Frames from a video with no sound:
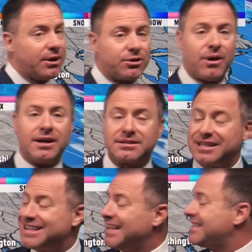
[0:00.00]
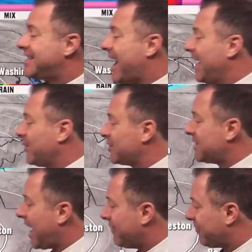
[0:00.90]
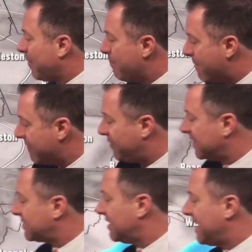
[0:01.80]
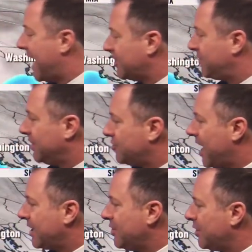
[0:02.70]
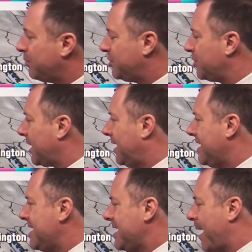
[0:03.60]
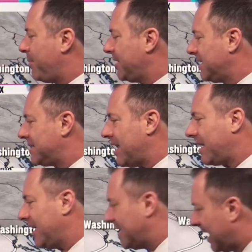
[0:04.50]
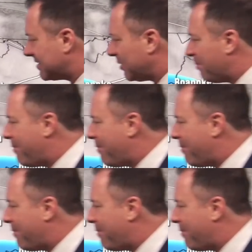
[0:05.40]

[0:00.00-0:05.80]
but across the entire state, from Memphis to Nashville, Chattanooga, Paducah, up into Kentucky. A nice little